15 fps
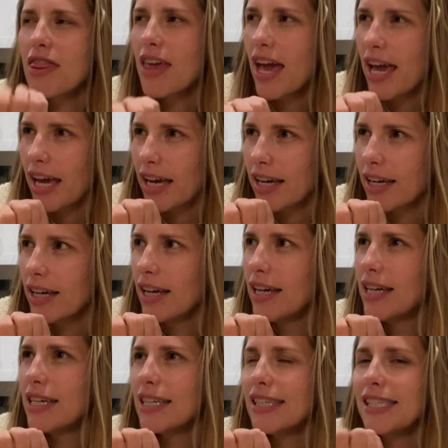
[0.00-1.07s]
thick,
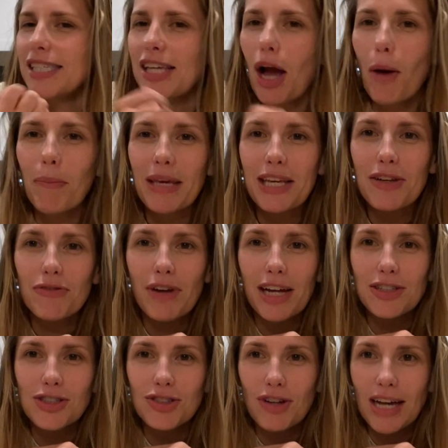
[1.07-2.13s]
yummy
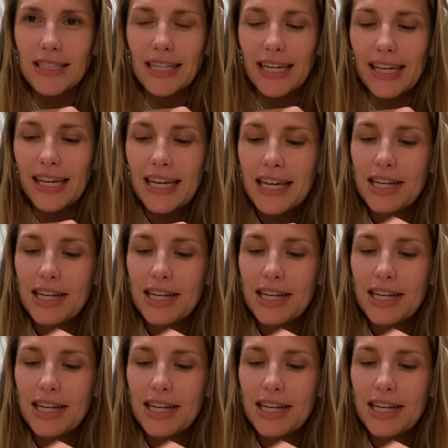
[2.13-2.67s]
ranch dressing.